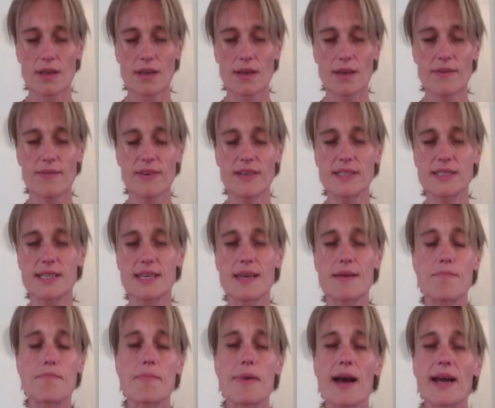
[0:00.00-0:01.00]
it
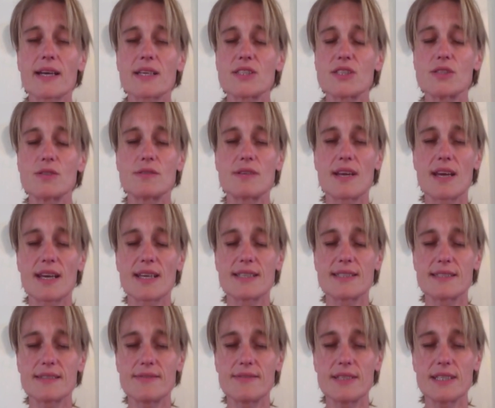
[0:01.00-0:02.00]
impacts you
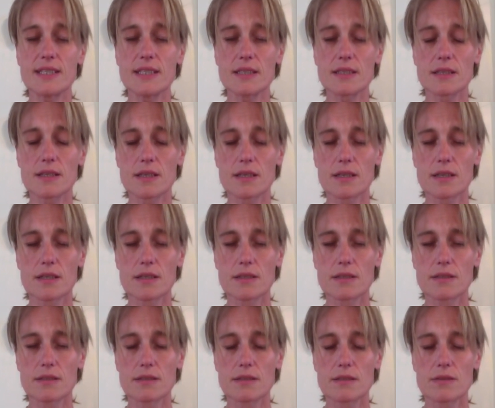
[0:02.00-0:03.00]
negatively,
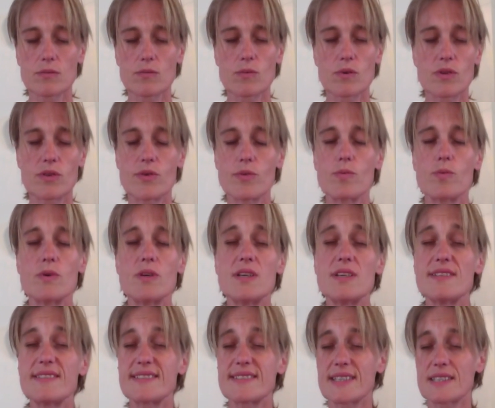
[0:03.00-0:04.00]
or the
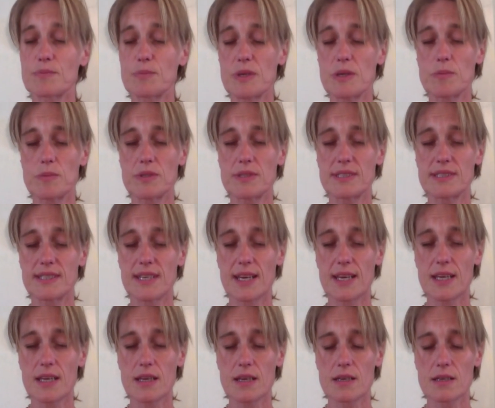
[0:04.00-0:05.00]
words that people
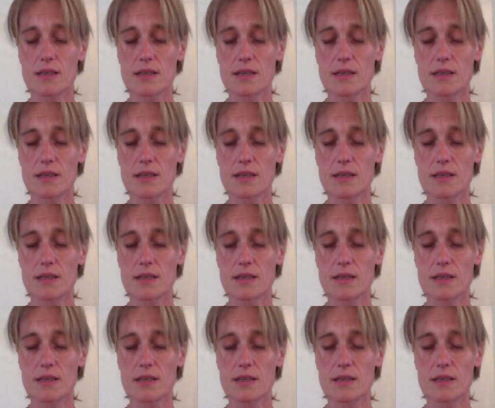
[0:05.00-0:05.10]
say,